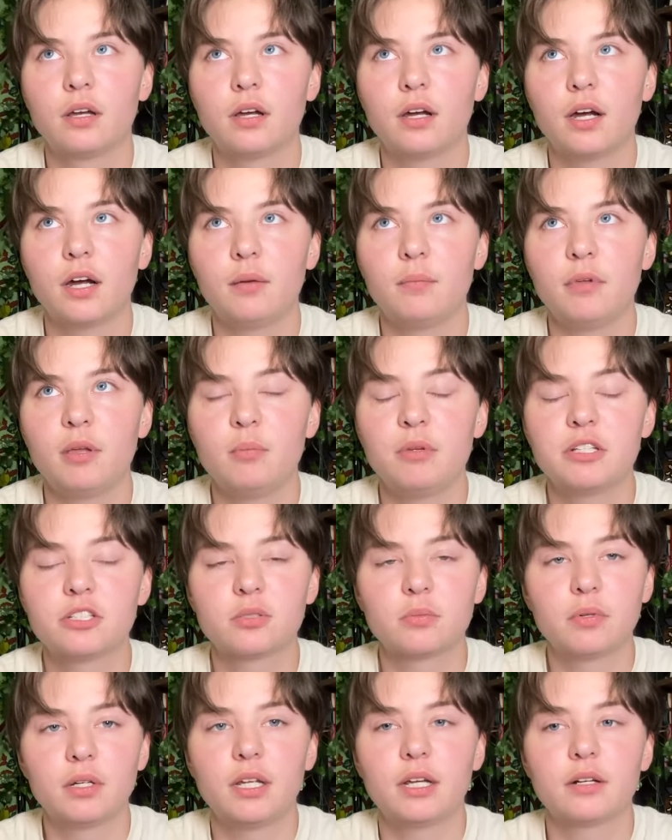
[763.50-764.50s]
I maybe
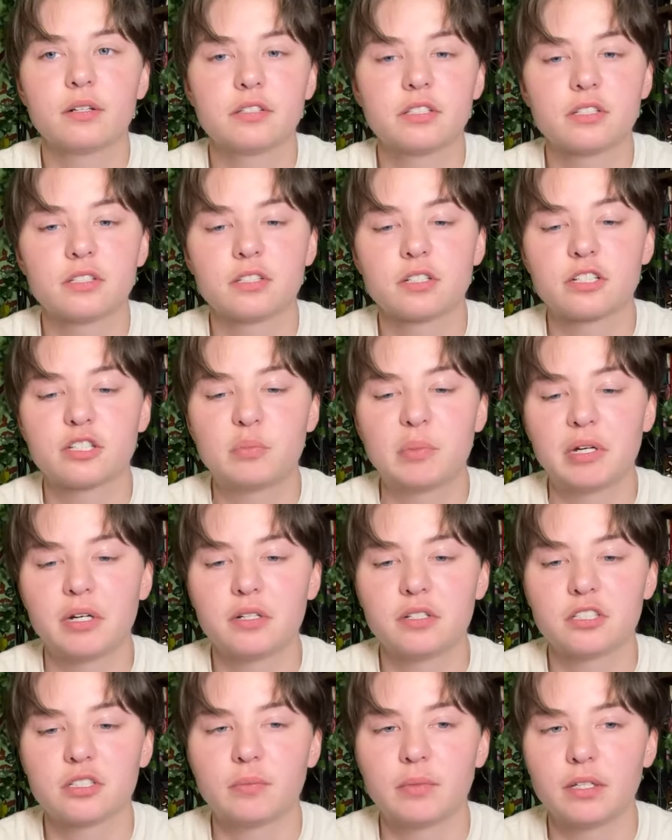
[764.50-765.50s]
somebody else has
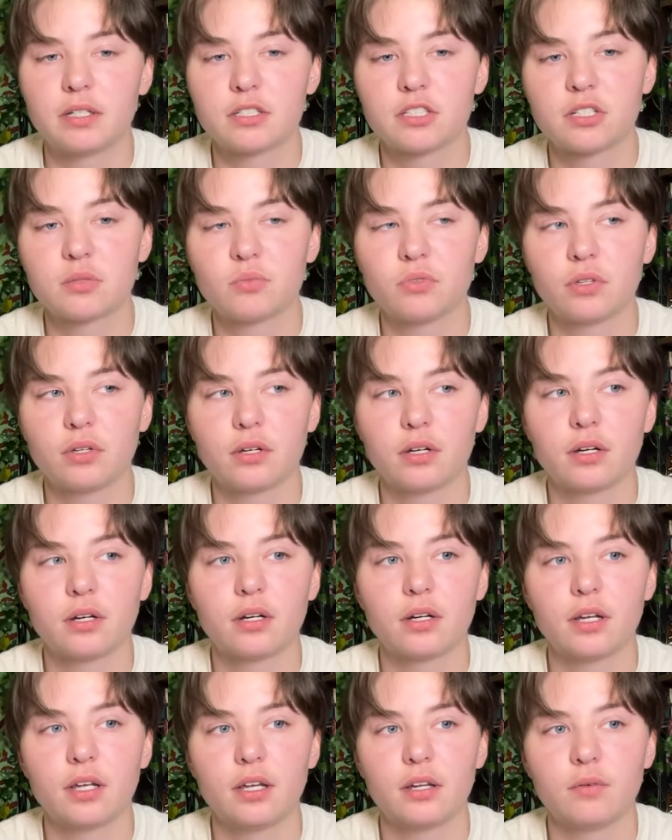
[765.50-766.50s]
experienced something similar
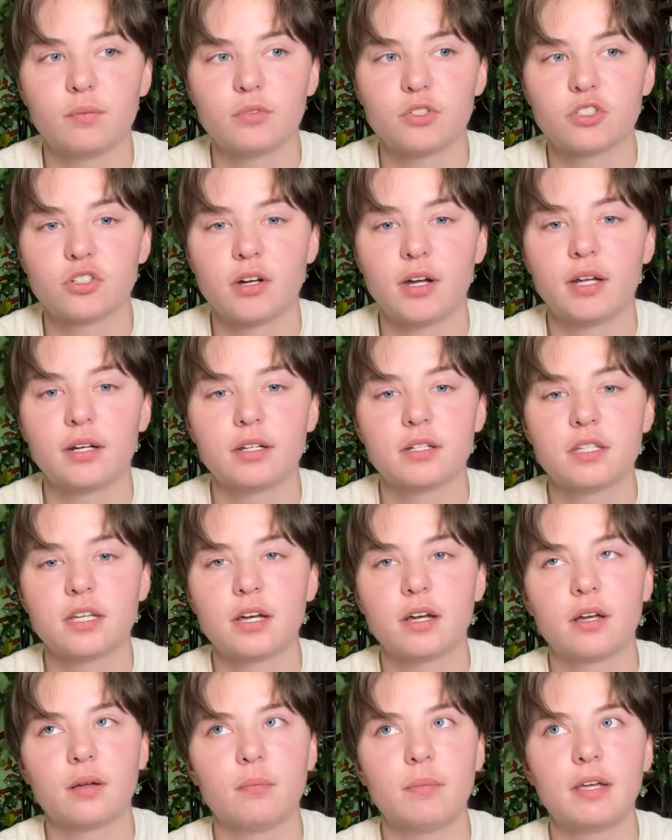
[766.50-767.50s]
and was trying to
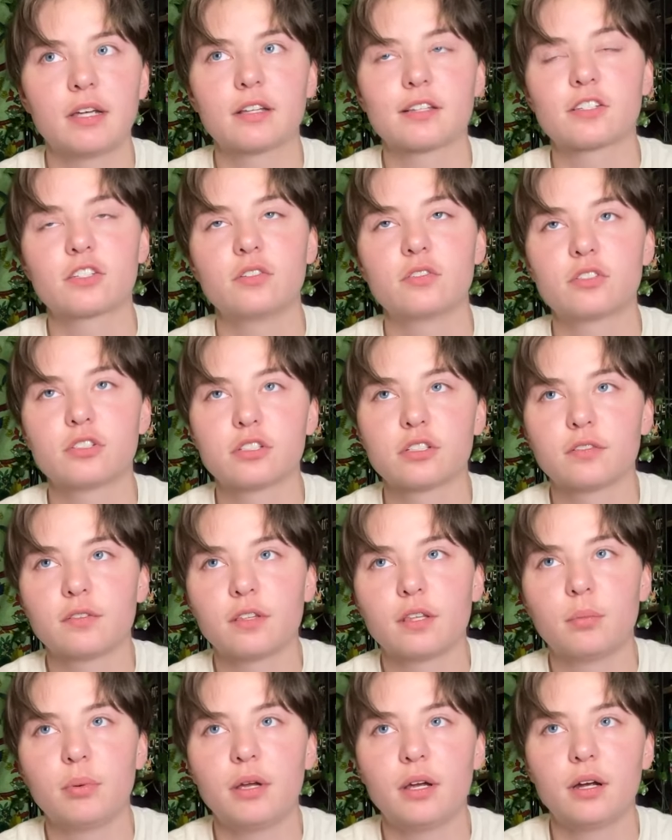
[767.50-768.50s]
tell make excuses for
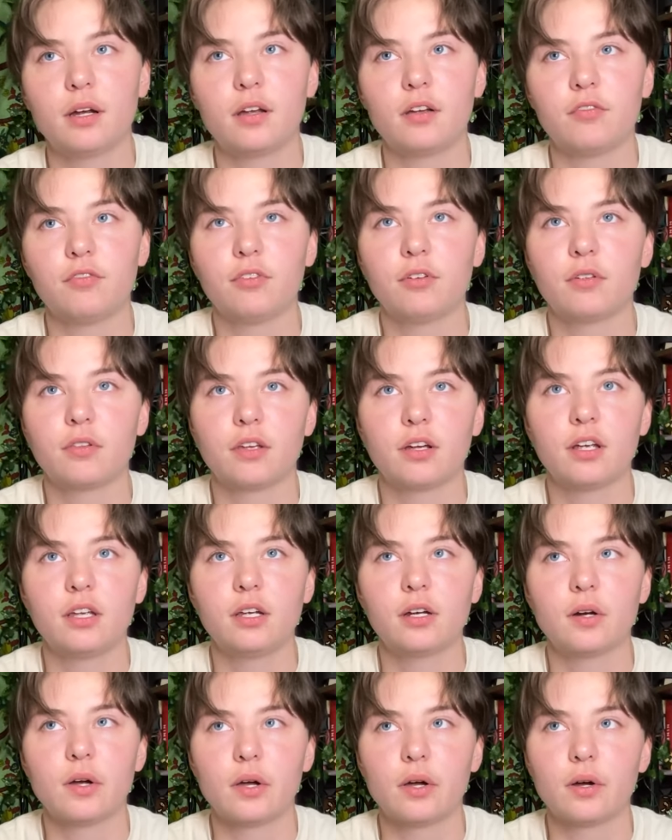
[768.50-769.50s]
the parent for their
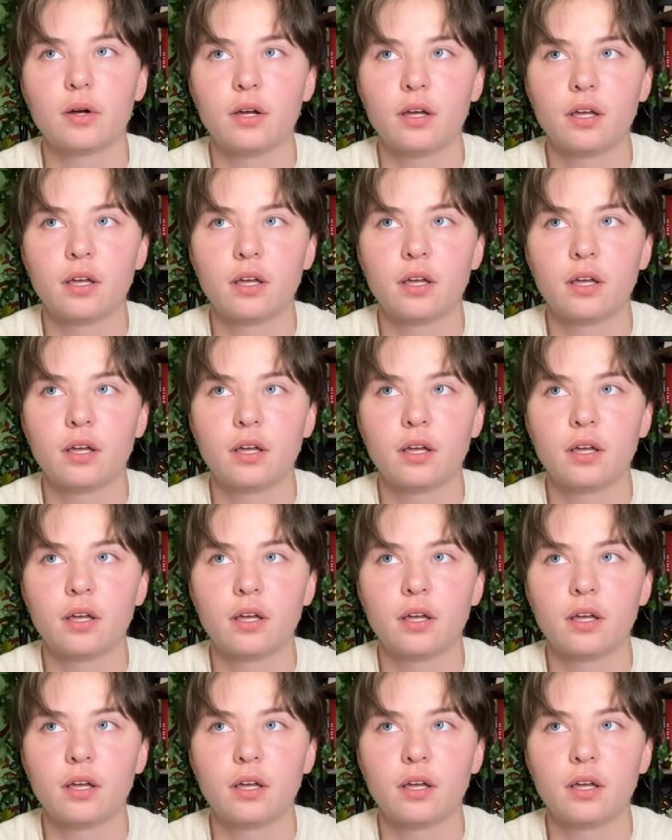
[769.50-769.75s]
hero